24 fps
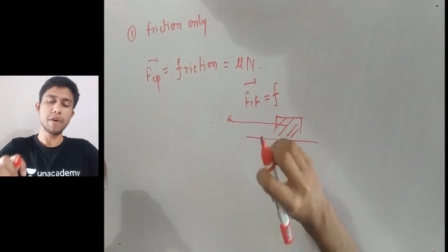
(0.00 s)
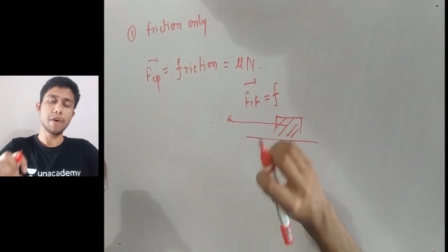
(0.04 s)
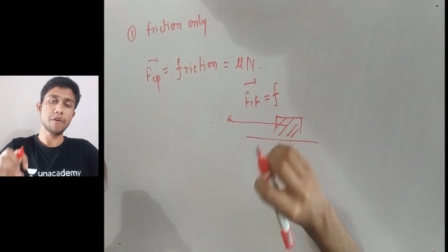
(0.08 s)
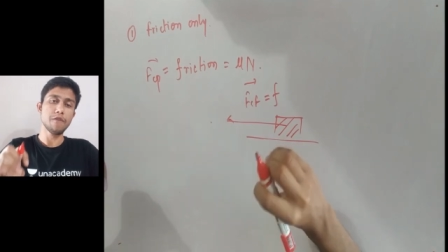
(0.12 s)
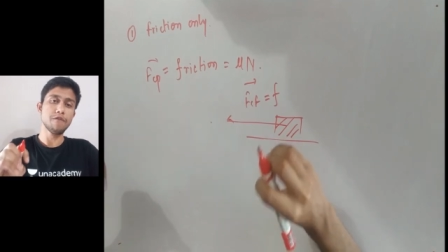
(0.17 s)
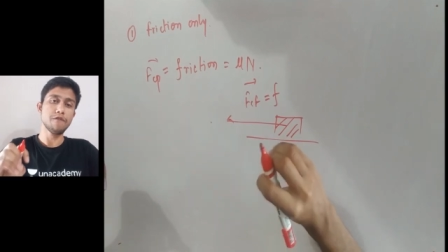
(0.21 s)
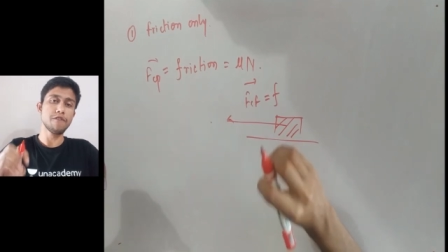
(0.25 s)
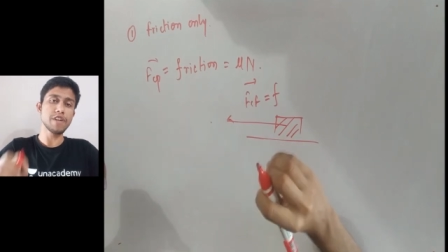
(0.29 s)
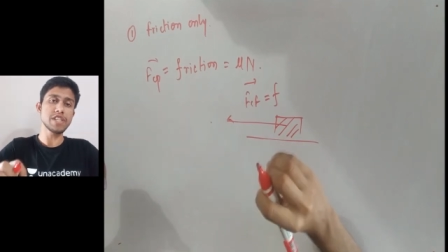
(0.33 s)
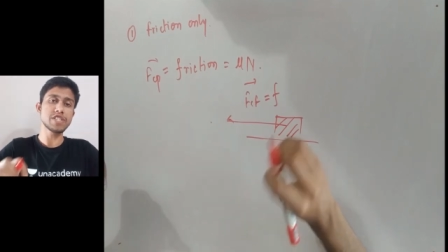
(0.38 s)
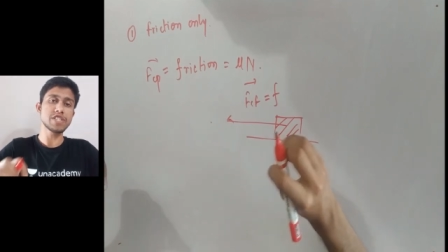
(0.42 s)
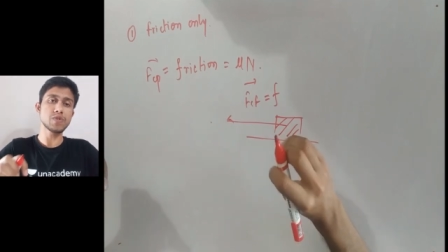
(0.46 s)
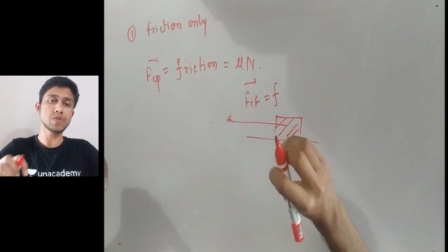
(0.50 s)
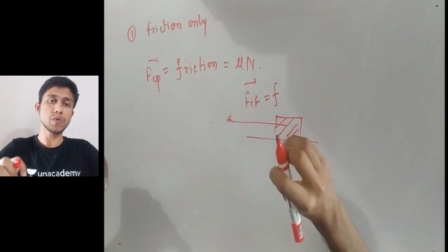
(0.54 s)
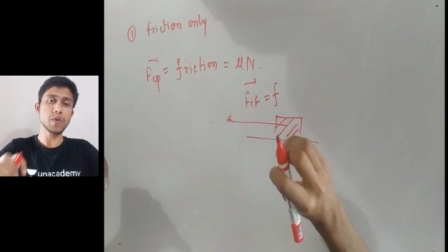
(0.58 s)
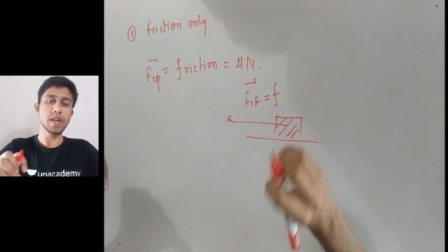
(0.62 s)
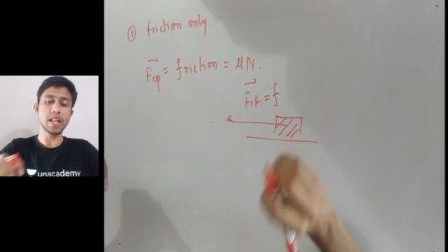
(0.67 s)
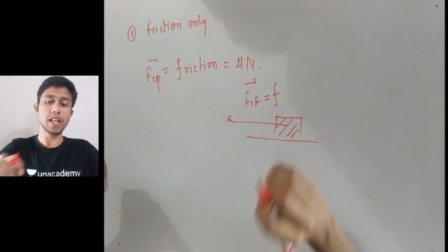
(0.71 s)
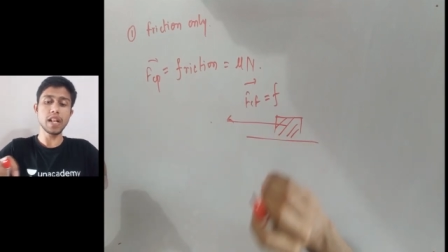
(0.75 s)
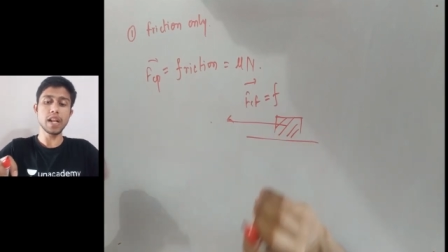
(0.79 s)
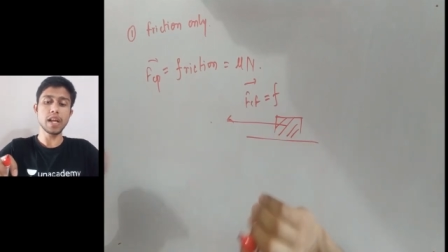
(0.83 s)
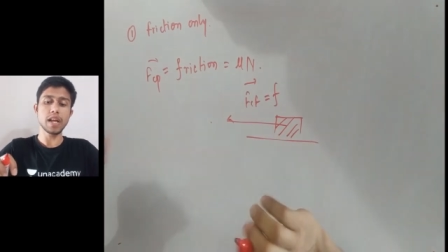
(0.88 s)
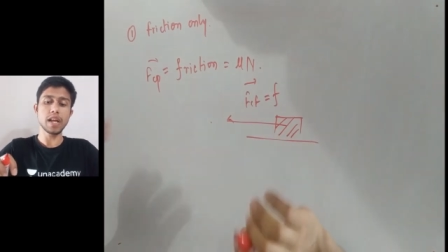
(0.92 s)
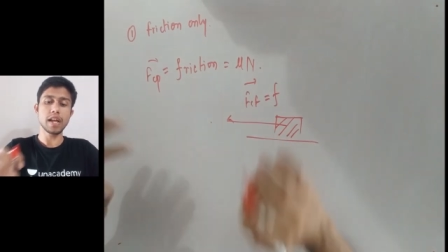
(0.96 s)
which will
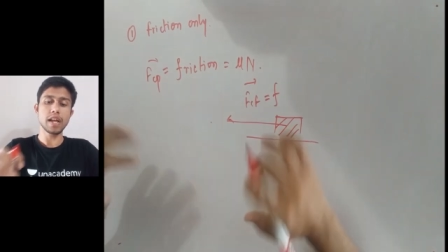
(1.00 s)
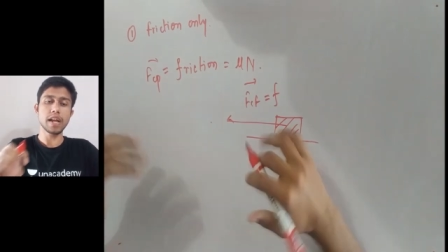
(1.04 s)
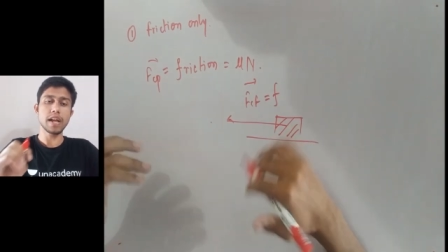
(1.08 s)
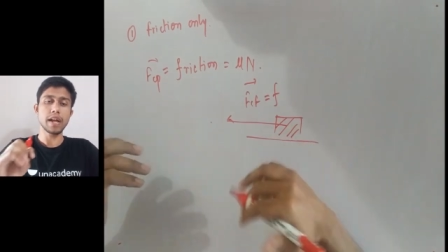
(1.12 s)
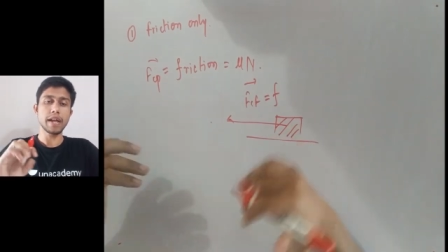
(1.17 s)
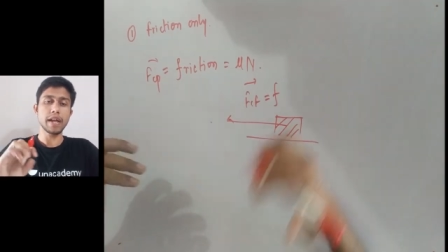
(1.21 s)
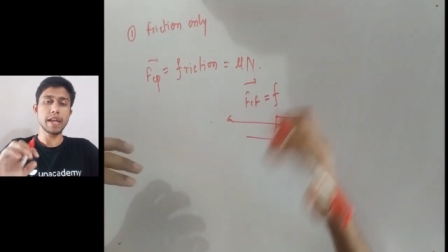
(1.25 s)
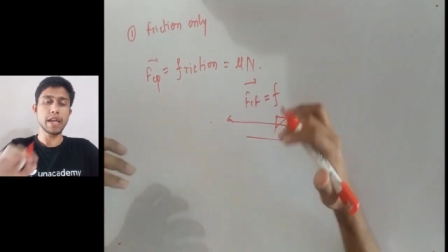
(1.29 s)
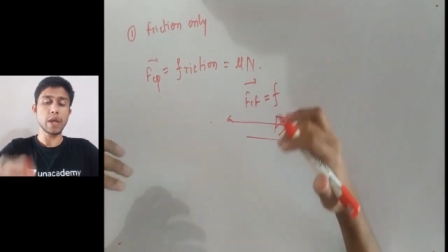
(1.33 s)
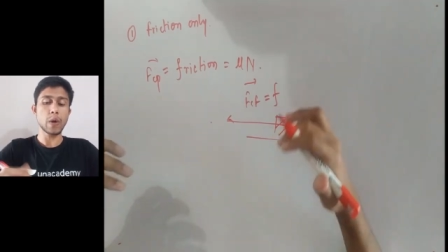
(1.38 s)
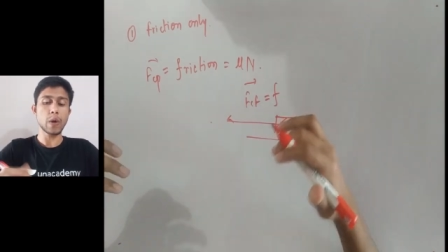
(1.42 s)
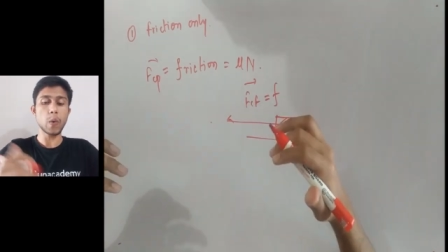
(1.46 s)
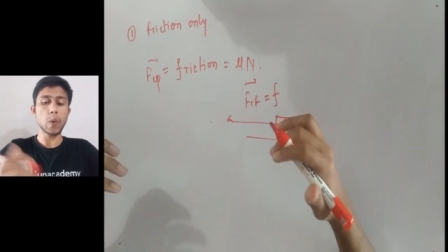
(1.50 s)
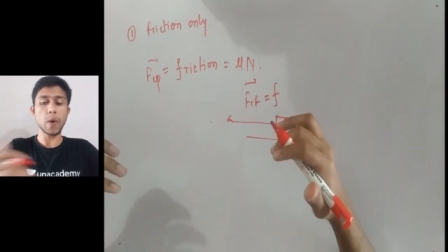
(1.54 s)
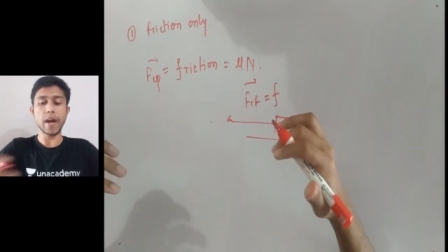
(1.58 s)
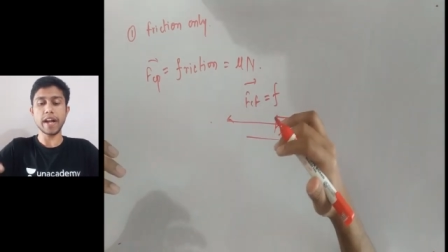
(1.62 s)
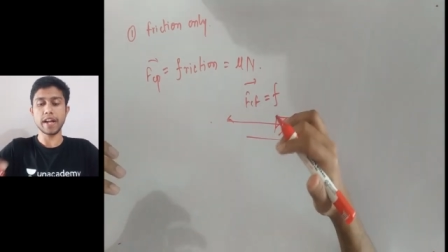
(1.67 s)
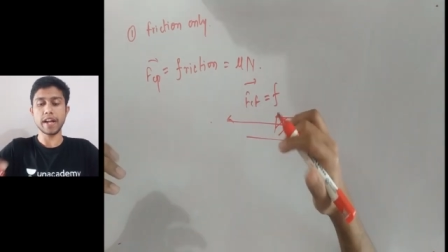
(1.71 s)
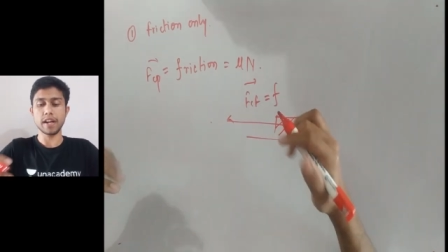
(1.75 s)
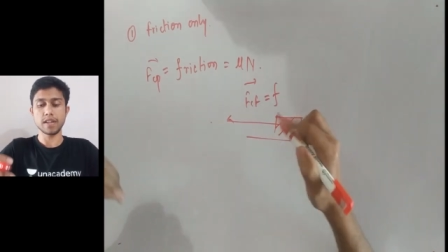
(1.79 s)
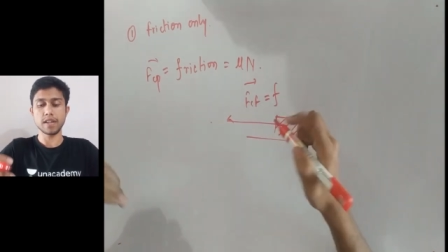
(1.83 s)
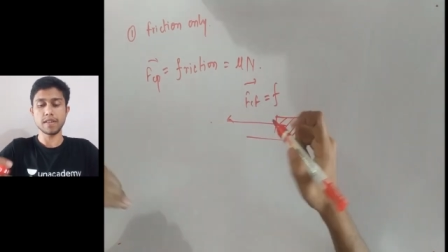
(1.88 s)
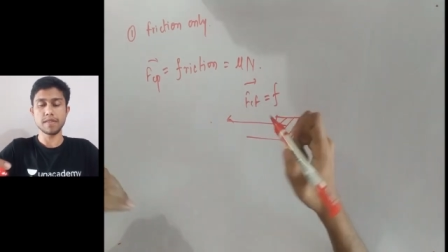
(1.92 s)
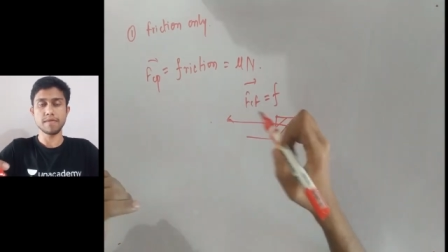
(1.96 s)
equate